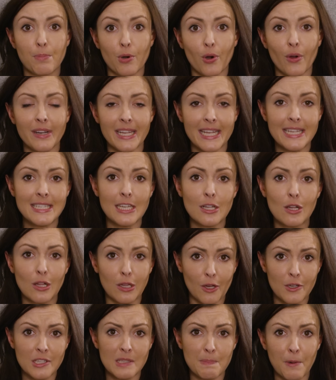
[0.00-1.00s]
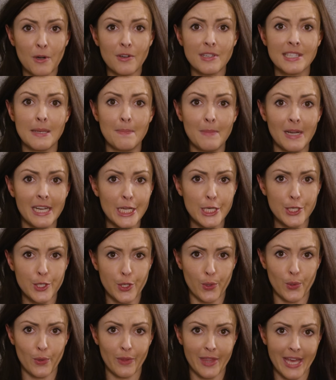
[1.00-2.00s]
brought into close proximity
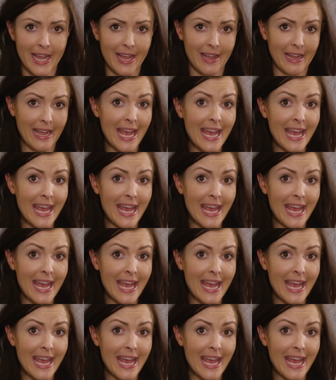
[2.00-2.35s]
to their